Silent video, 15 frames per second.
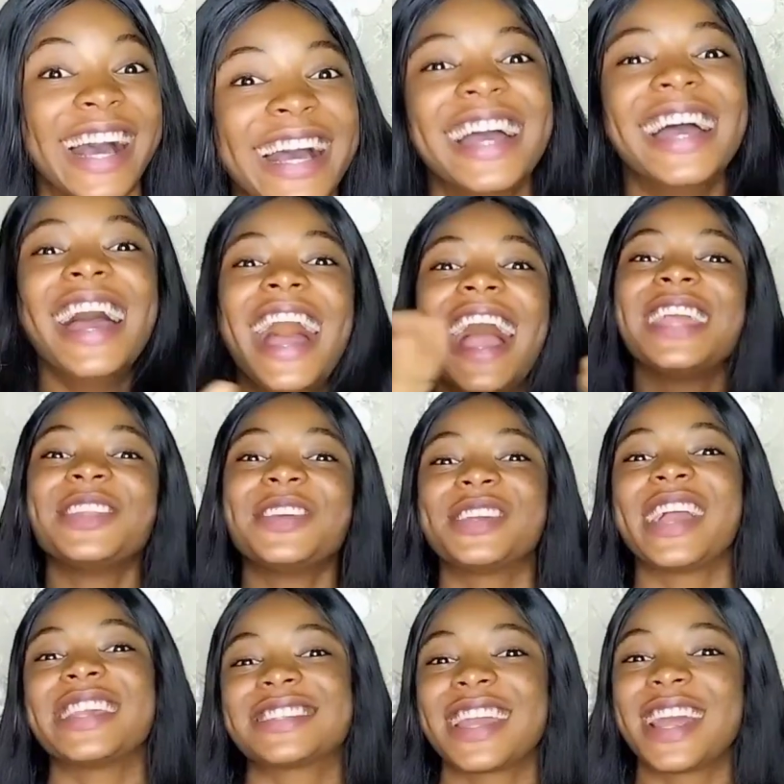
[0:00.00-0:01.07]
i know you guys are
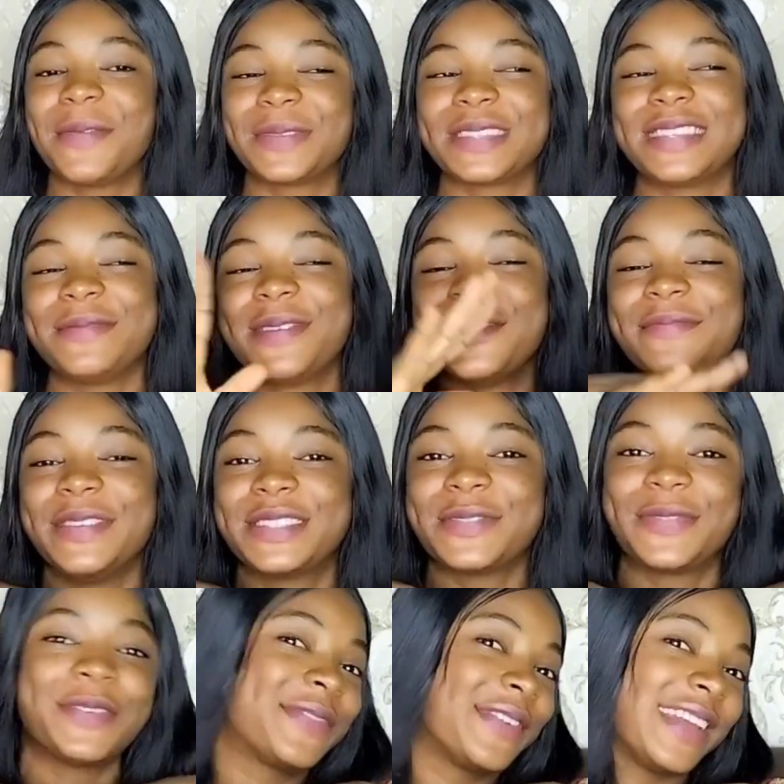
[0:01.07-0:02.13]
happy to see my beautiful
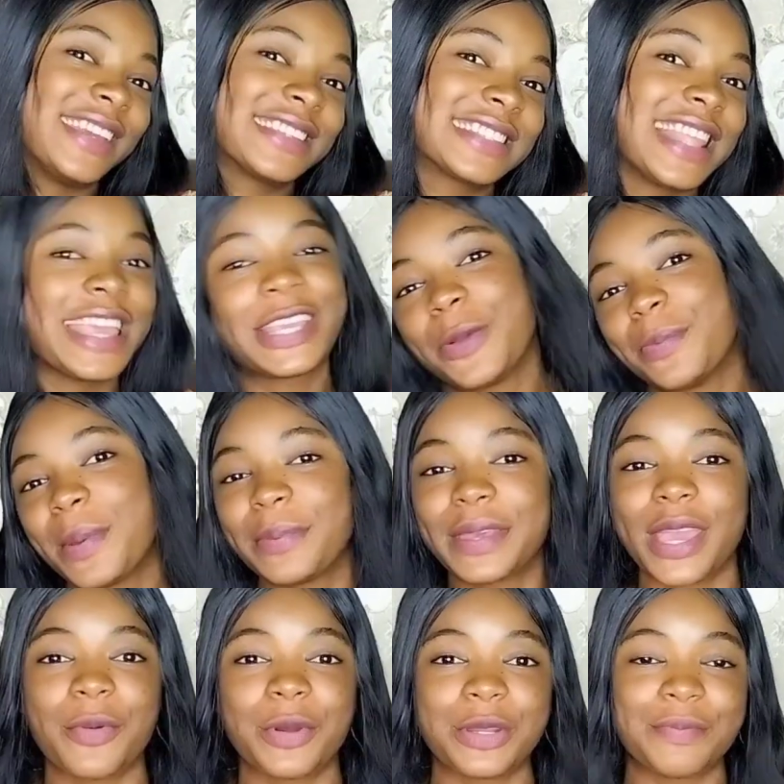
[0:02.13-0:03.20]
face like a baby girl with a
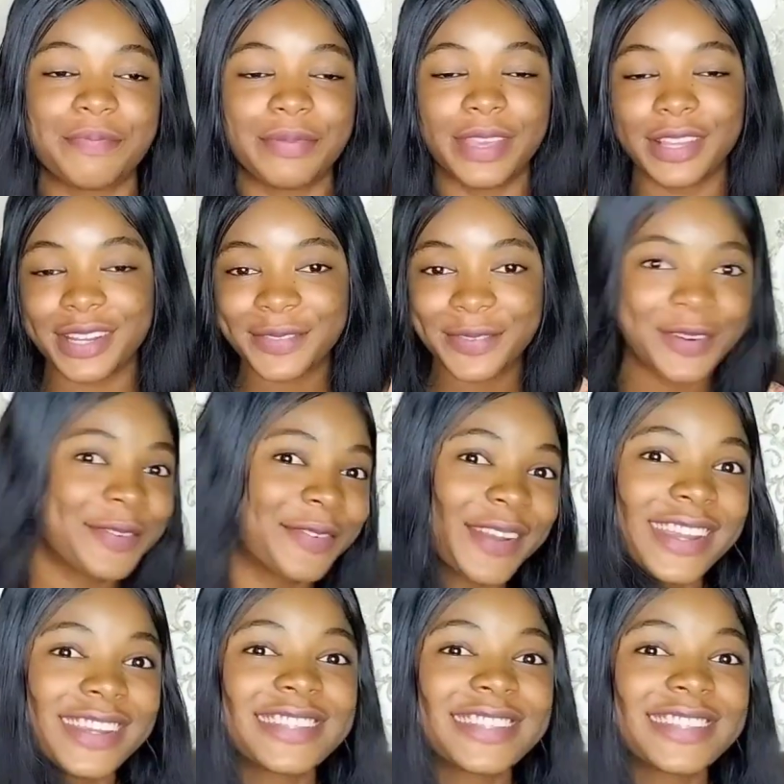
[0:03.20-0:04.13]
beautiful face